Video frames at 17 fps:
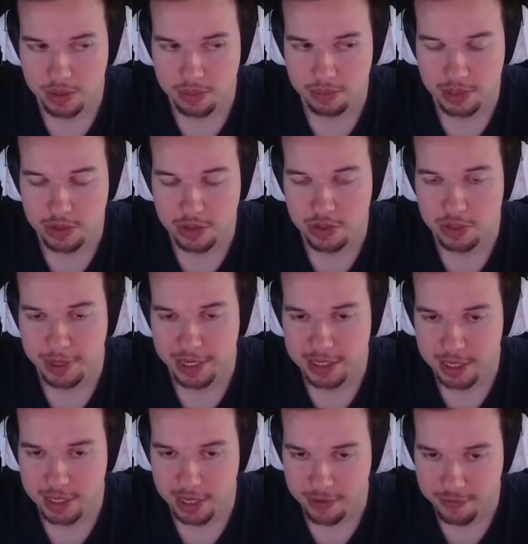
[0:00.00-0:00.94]
Mystical
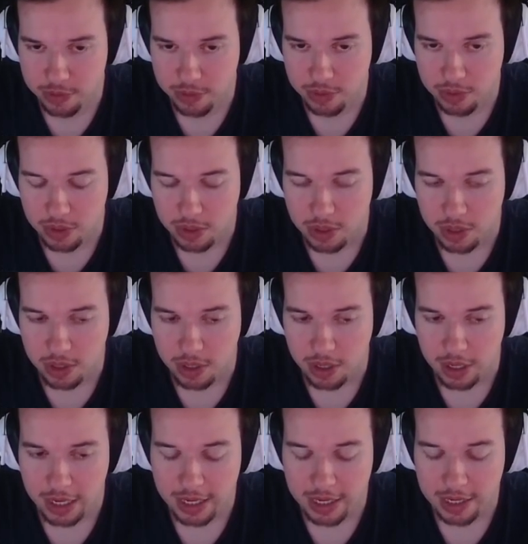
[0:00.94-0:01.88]
Space Typhoon
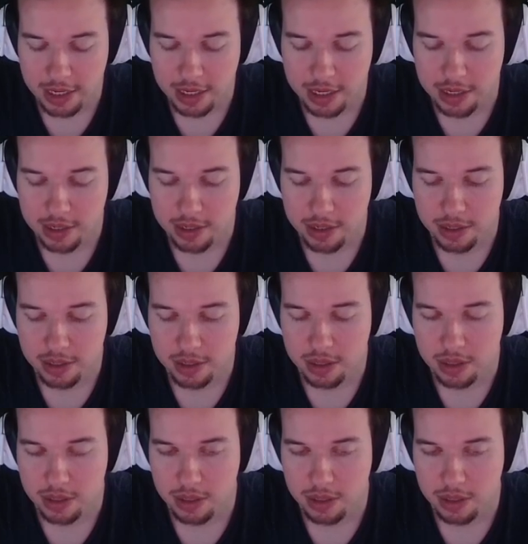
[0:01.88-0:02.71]
and